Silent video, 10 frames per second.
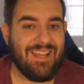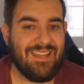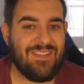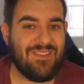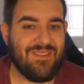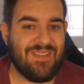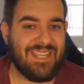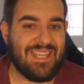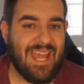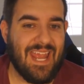to
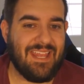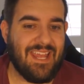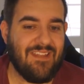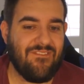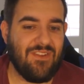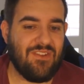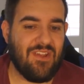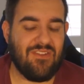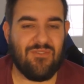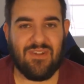say that if you
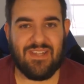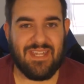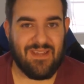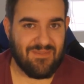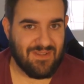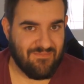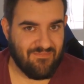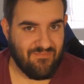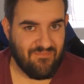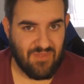don't do what I say, I'm going to
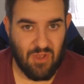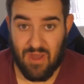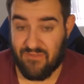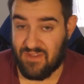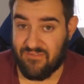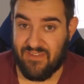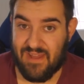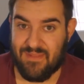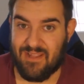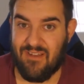go after your
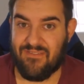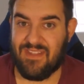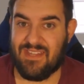family, go after this.